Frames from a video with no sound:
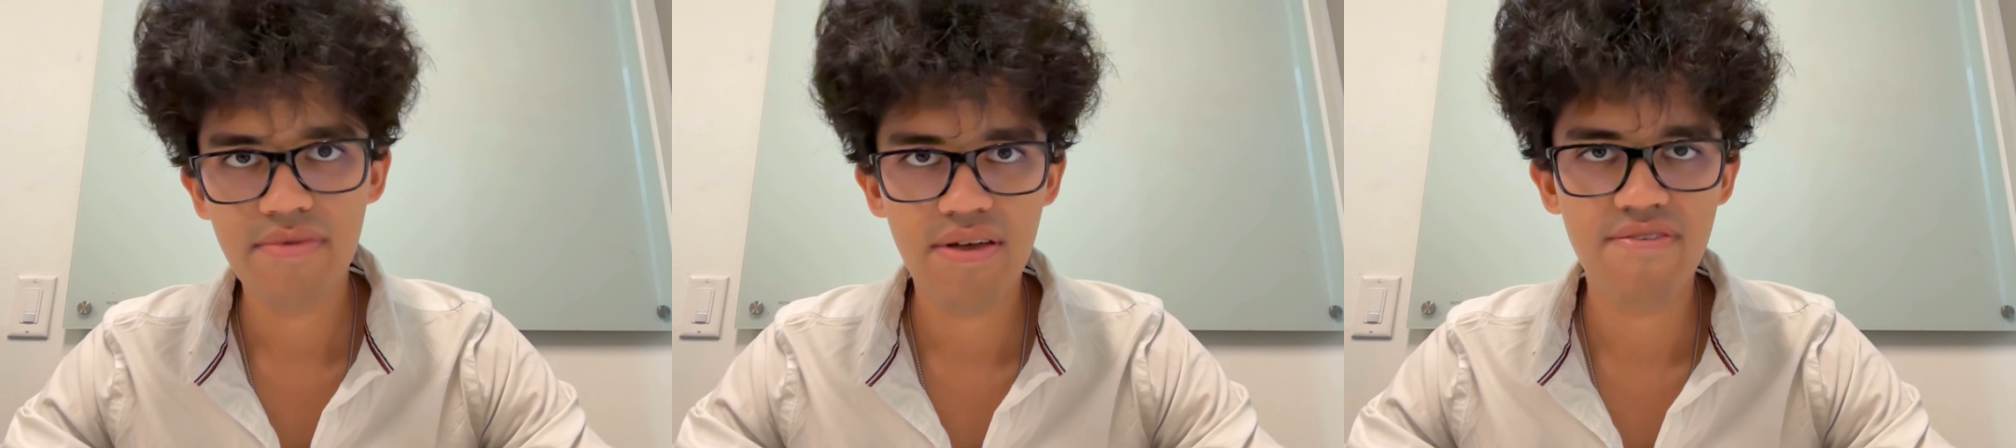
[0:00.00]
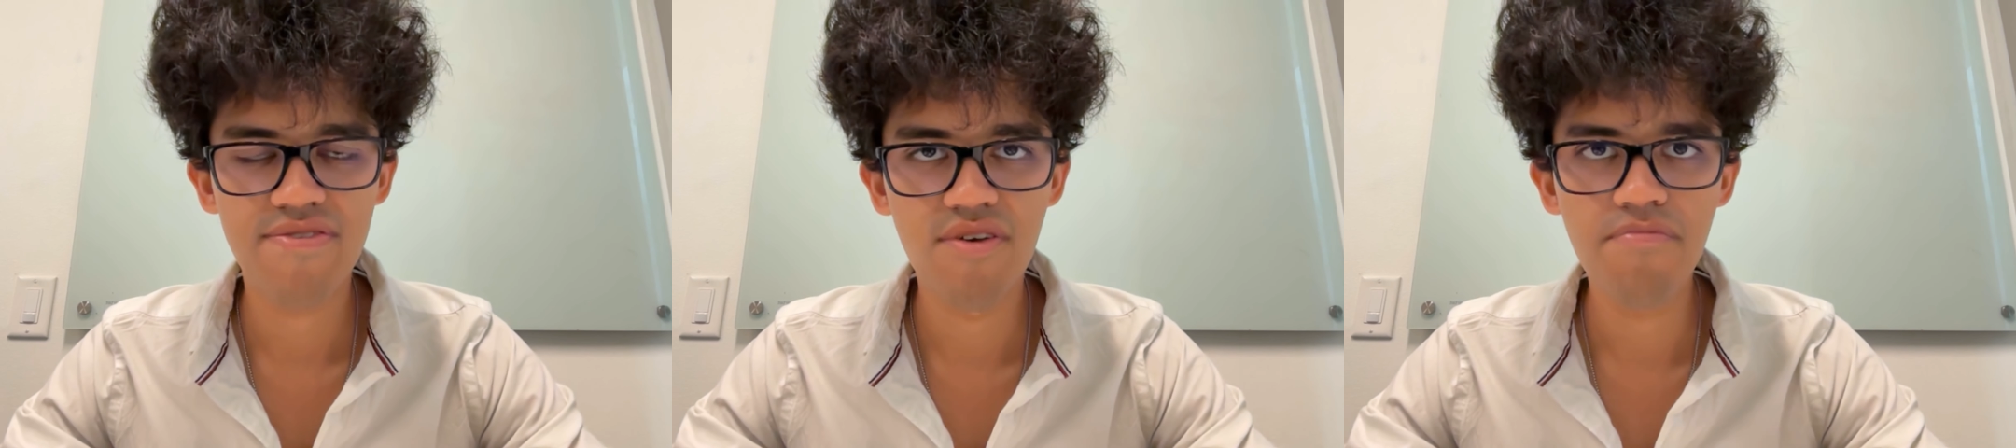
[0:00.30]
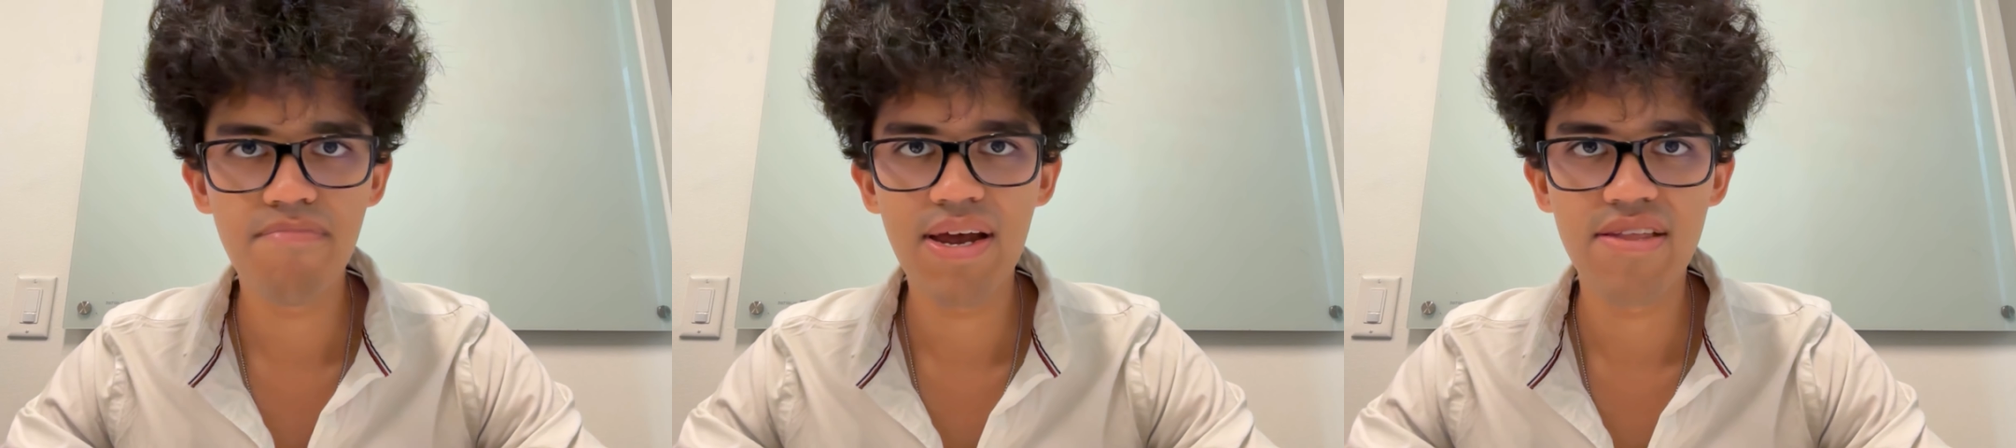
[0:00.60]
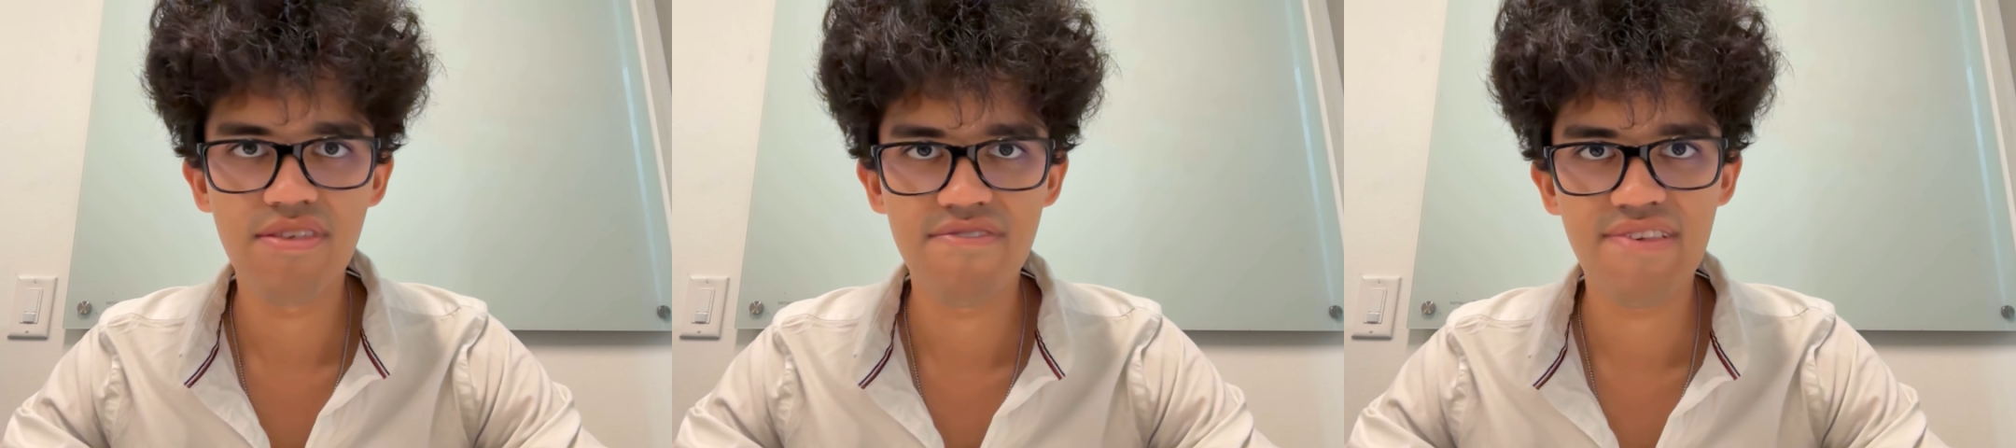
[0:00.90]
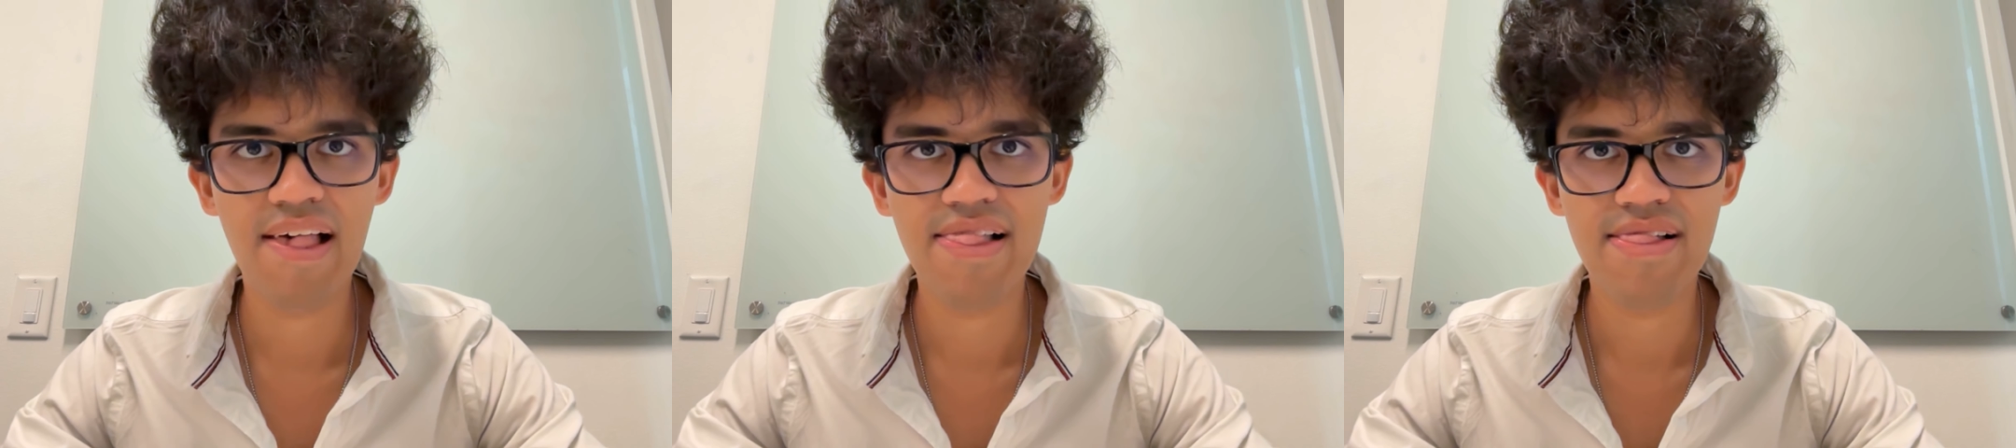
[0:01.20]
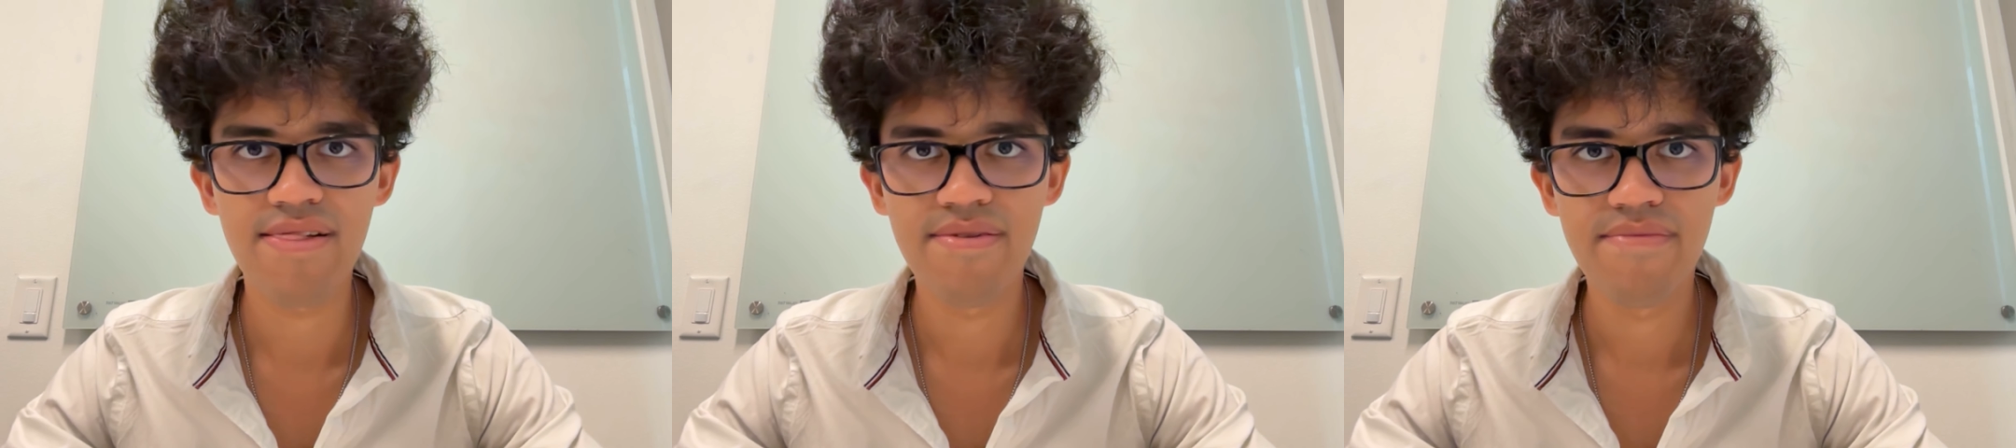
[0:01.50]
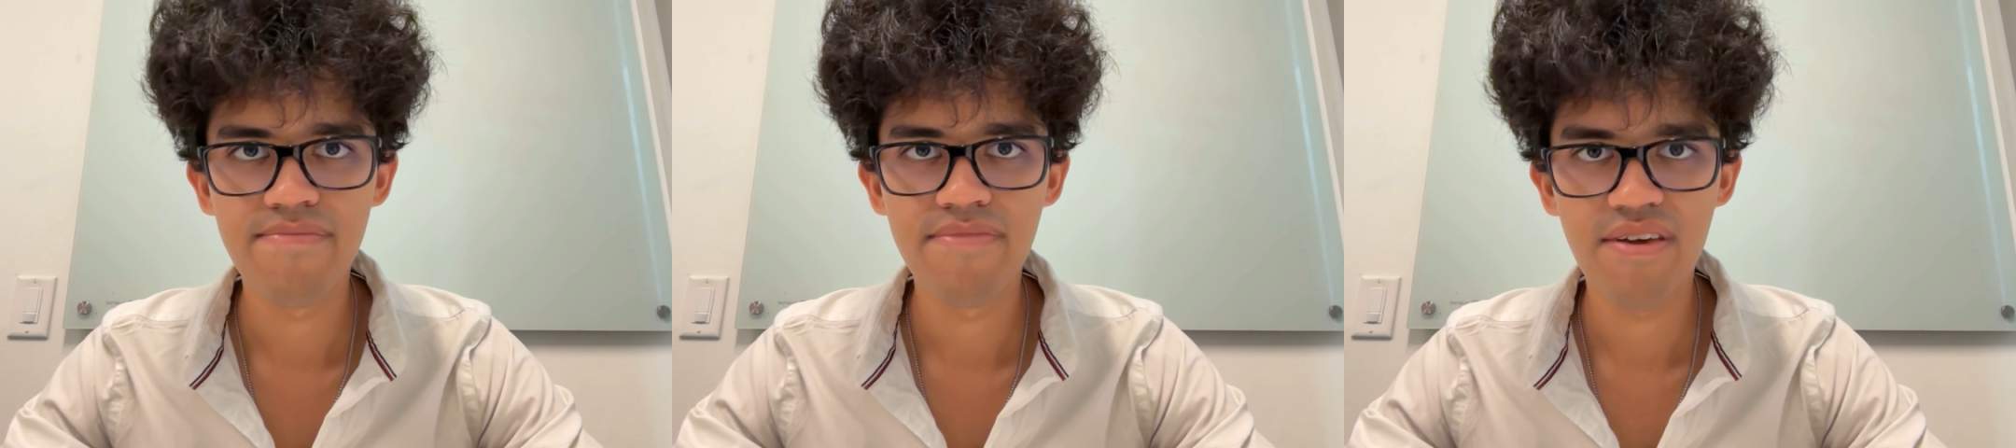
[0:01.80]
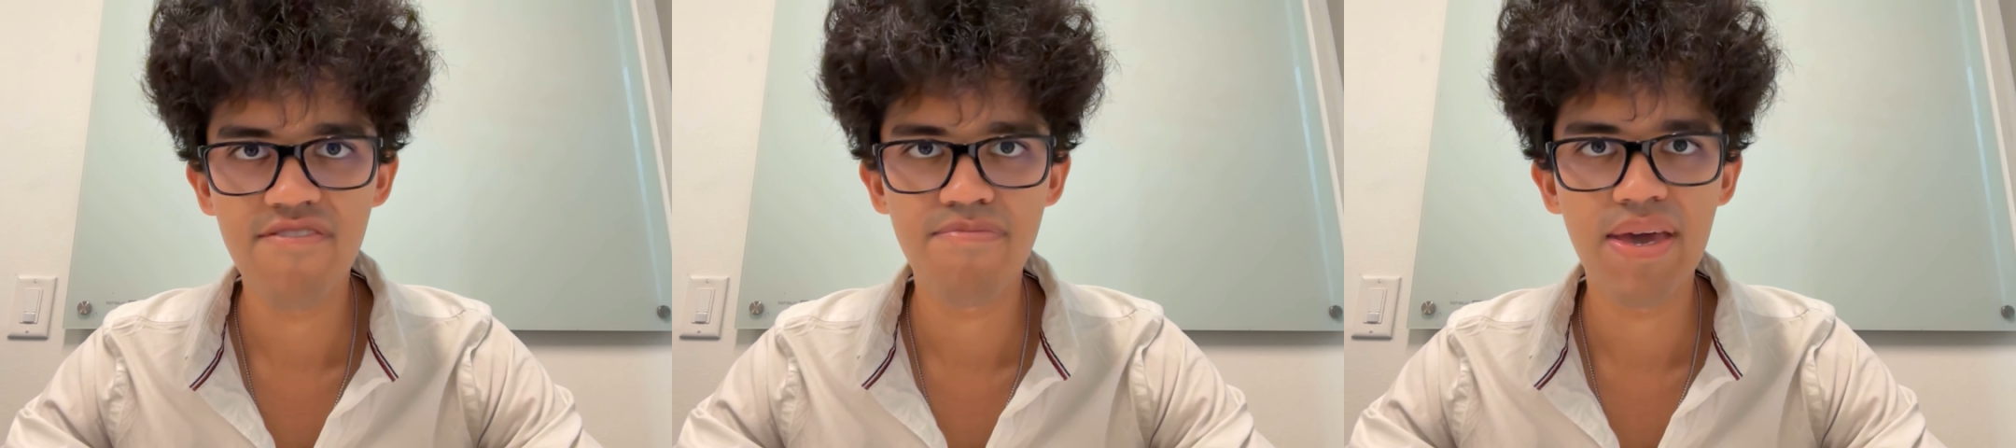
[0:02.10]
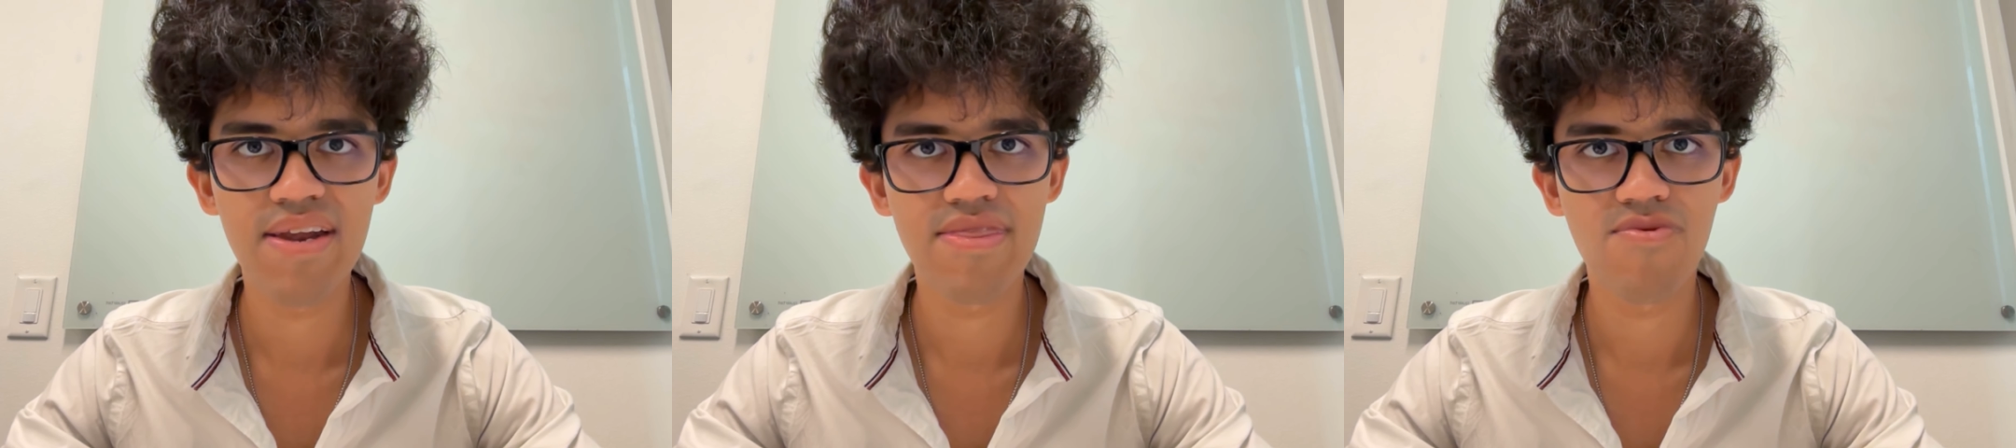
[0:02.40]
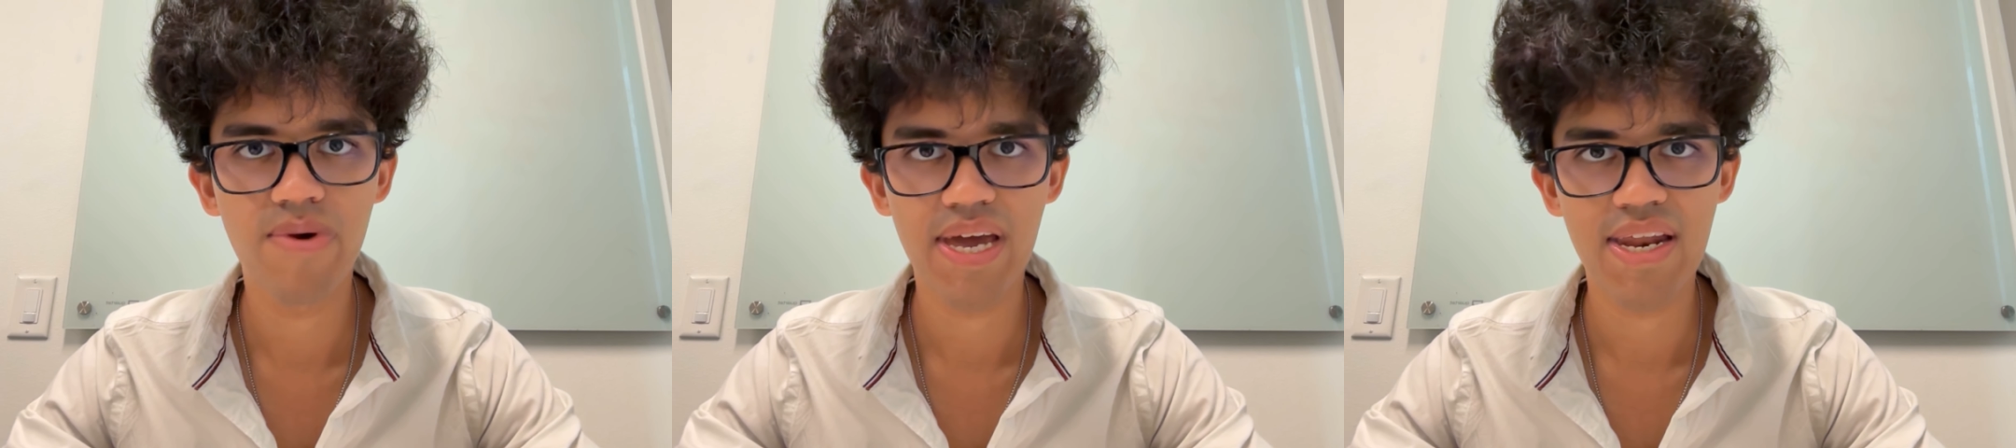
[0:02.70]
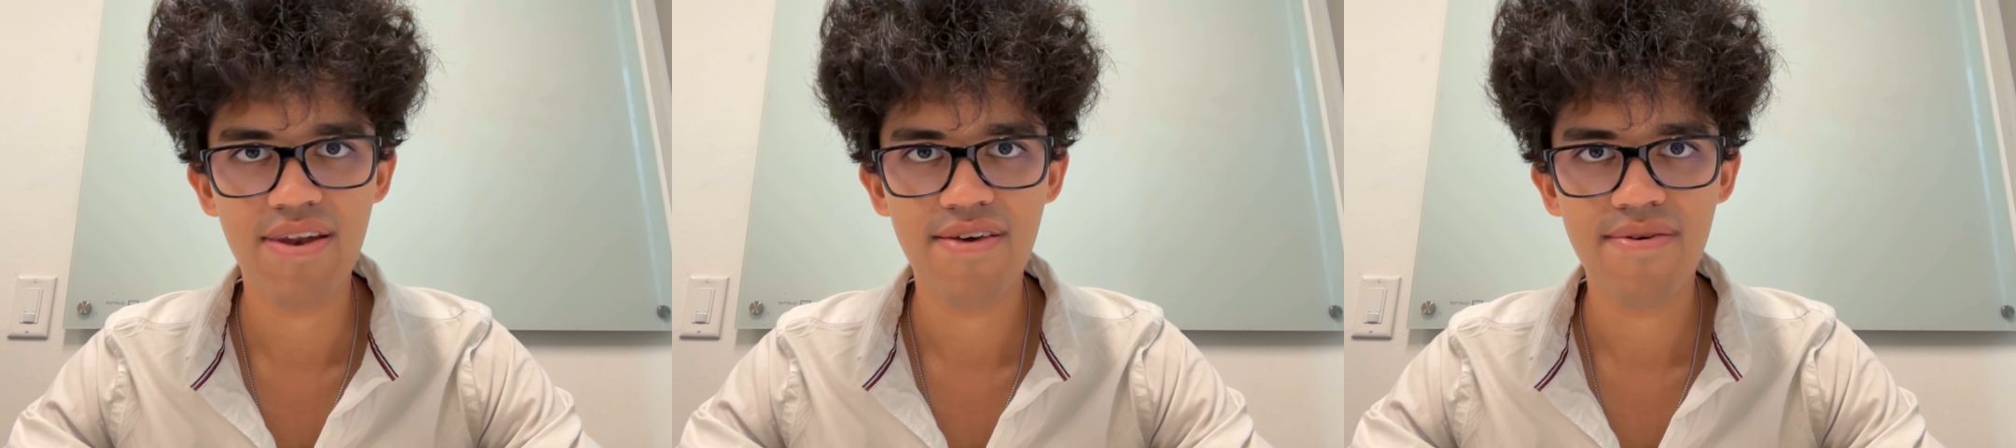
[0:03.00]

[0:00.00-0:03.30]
it's not made in the sell, it's made in the wait.